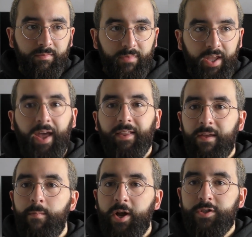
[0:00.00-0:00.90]

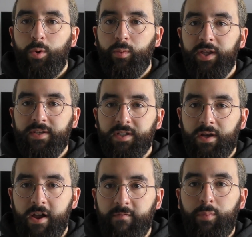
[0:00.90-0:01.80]
they're much more willing to
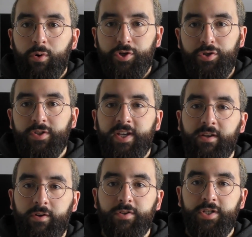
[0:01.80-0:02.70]
kind of push new
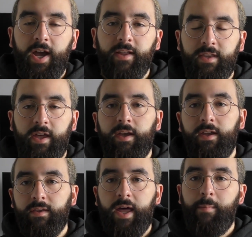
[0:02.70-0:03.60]
technology out there
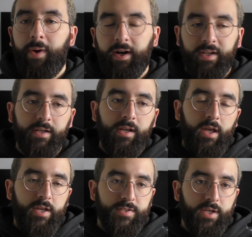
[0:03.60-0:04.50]
in that market.
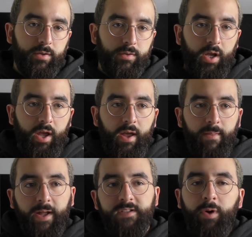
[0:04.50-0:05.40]
So
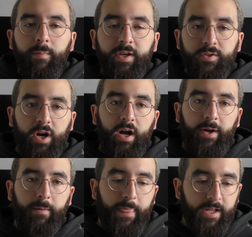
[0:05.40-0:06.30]
that's my big
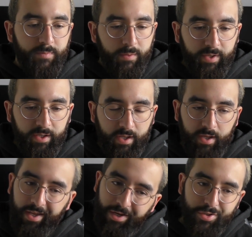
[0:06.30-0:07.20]
drama. That's my big
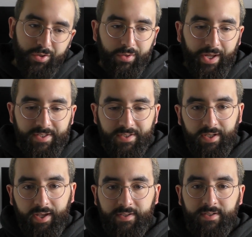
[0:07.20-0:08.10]
issue.
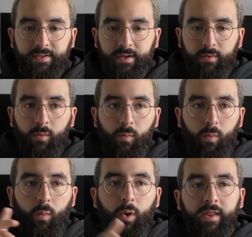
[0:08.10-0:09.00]
It's
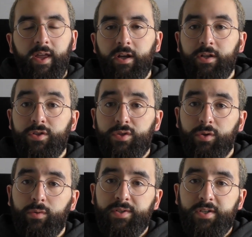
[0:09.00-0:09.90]
what are they going to
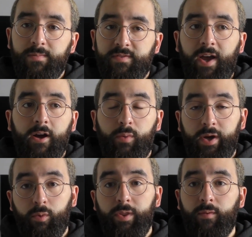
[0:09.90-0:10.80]
do in terms of how
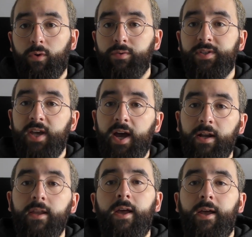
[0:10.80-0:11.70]
quick will they roll this
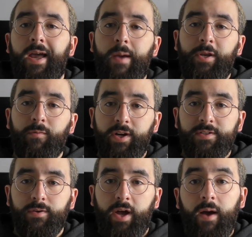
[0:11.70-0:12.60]
out?
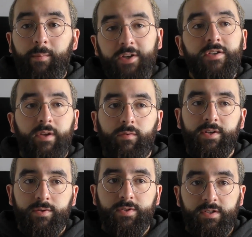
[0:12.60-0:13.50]
How much of their
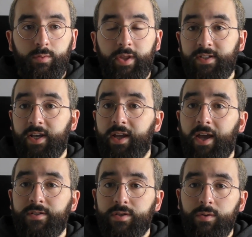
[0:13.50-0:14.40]
resources will they
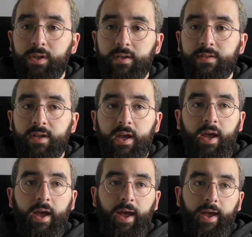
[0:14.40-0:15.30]
dedicate to this?
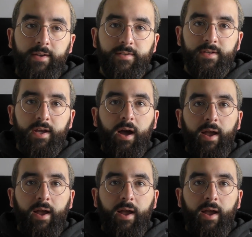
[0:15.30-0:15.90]
And